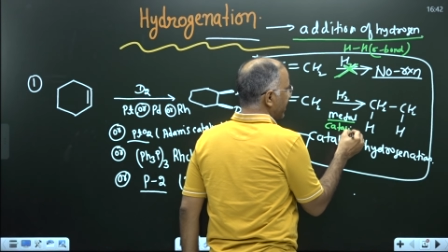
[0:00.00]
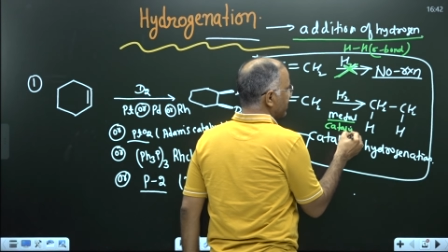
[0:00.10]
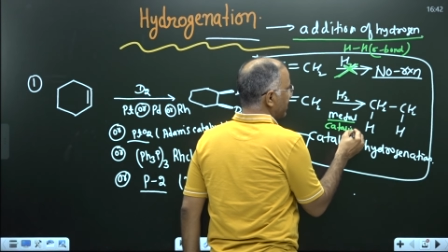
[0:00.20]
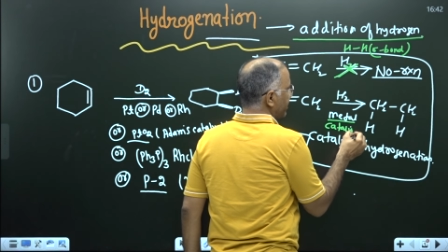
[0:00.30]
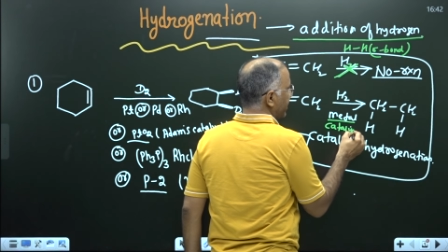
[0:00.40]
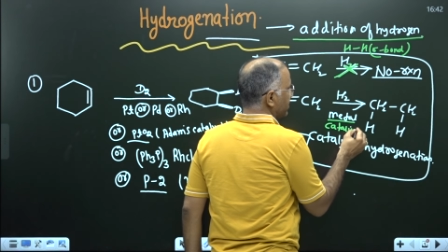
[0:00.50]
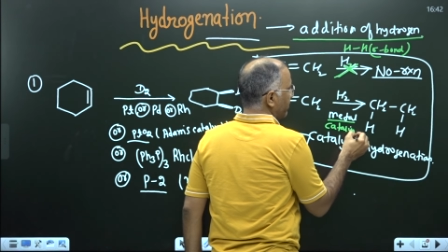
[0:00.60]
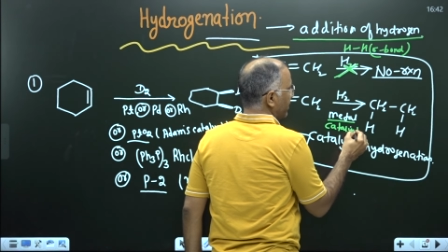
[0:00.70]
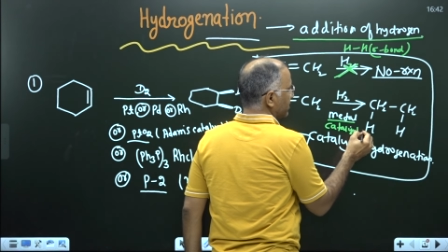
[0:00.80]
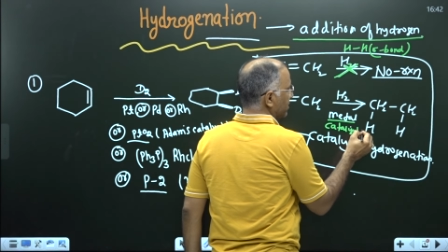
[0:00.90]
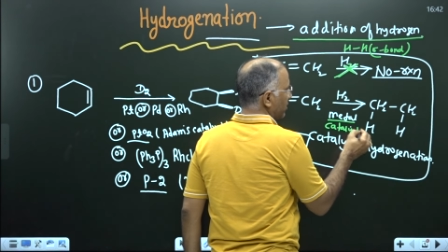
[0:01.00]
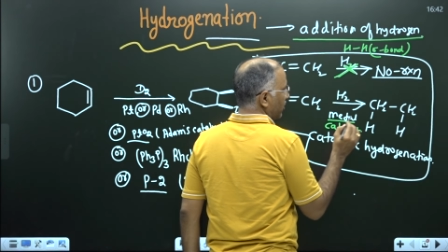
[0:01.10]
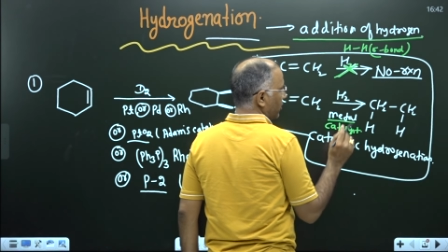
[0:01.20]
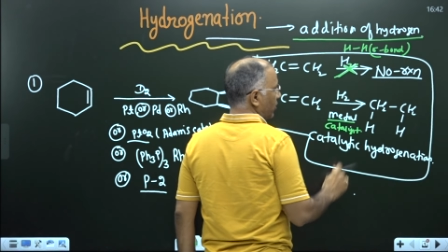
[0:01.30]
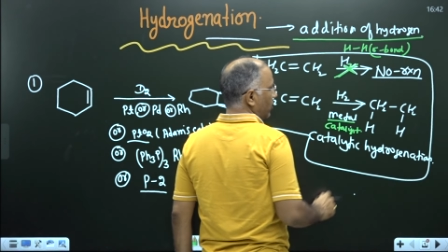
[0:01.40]
reaction takes place.
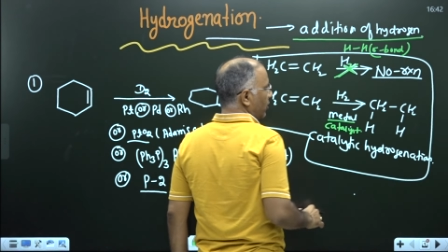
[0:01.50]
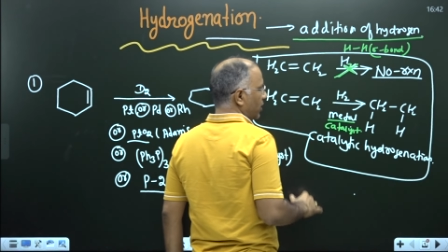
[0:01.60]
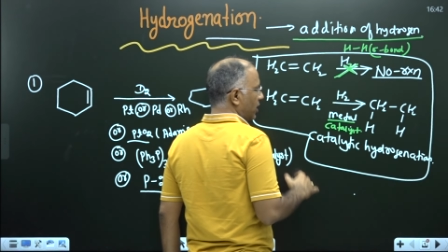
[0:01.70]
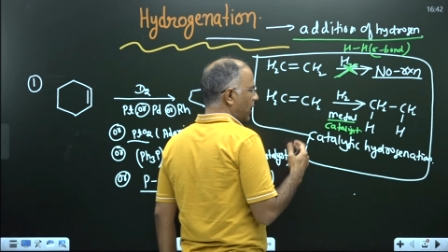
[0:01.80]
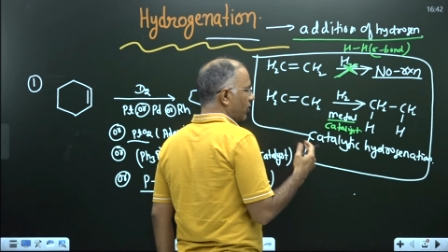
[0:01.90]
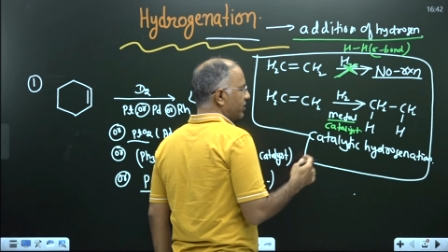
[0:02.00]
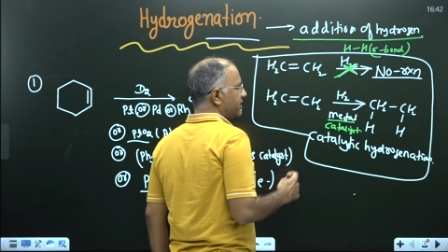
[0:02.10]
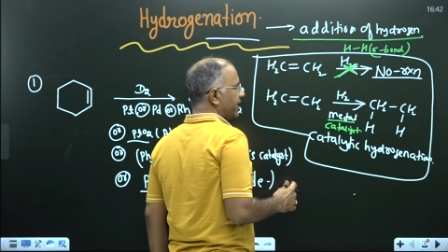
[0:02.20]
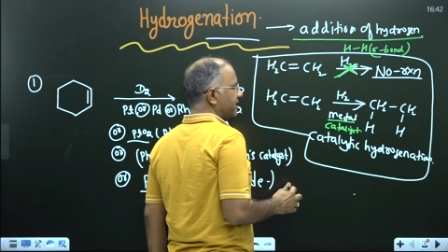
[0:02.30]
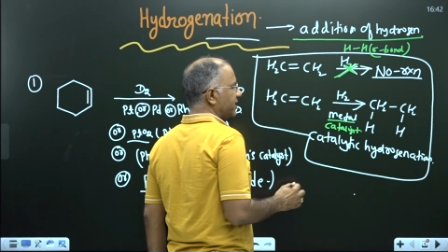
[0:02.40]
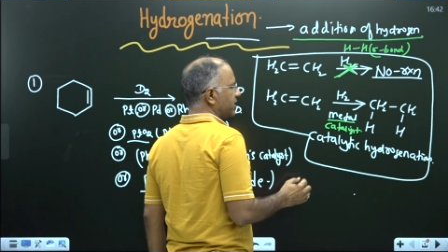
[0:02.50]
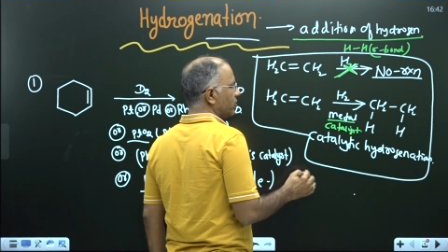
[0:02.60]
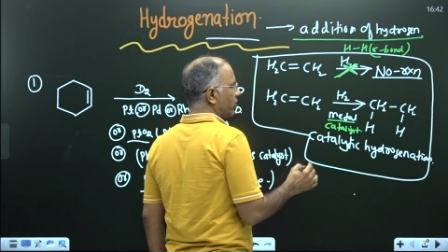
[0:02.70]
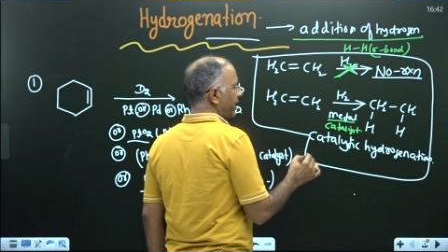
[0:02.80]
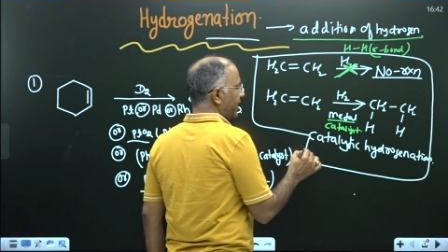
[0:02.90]
Now, this reaction is
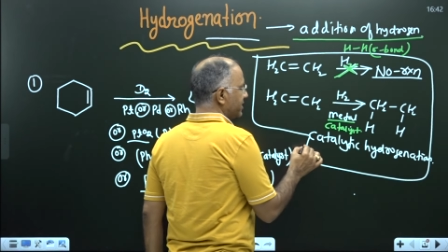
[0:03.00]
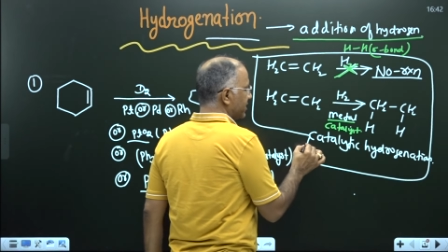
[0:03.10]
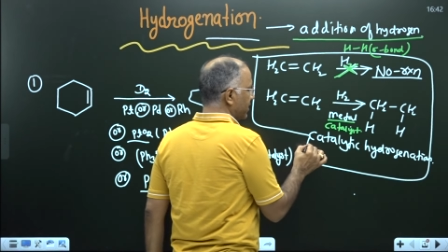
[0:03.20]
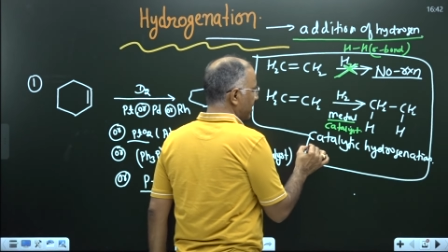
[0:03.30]
known as